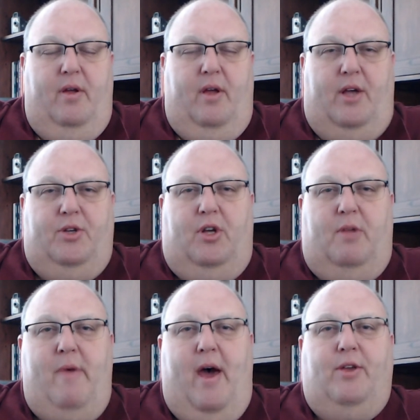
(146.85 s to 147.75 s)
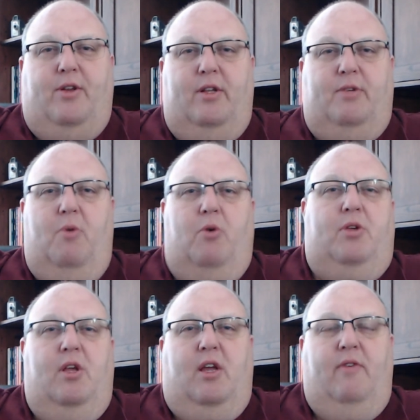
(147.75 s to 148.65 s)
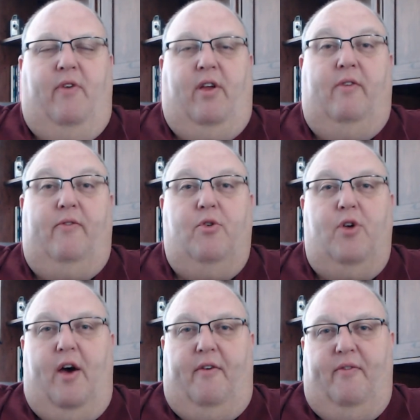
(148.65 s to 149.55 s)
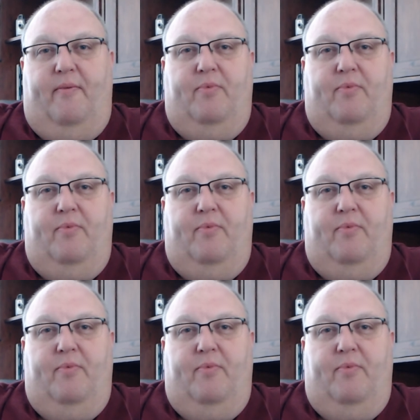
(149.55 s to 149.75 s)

As you can imagine, it's most inconvenient for Jeff.